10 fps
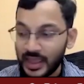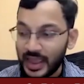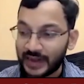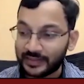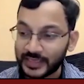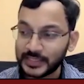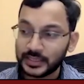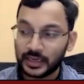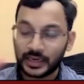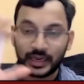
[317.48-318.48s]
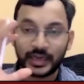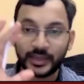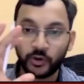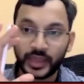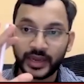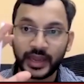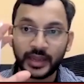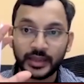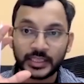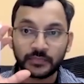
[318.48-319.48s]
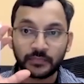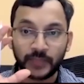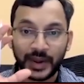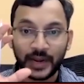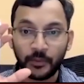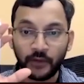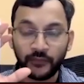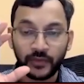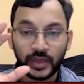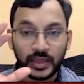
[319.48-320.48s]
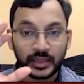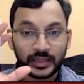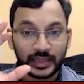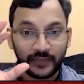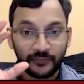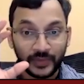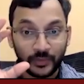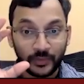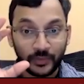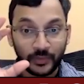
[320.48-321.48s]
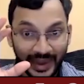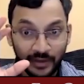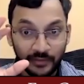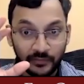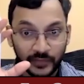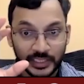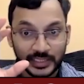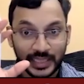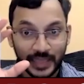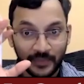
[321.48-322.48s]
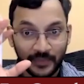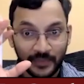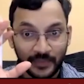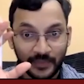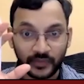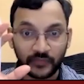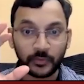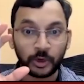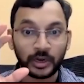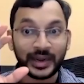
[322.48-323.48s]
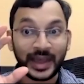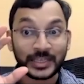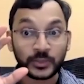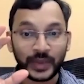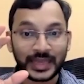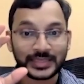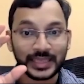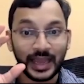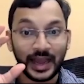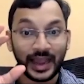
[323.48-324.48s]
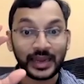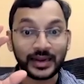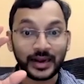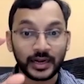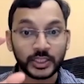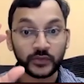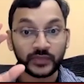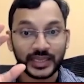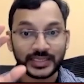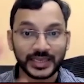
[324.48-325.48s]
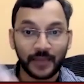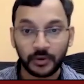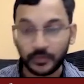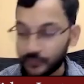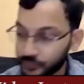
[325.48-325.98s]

And this little echo area is made up of the femoral head, which is the epiphysis of the femoral head, as well as the hyaline cartilage of the acetabulum.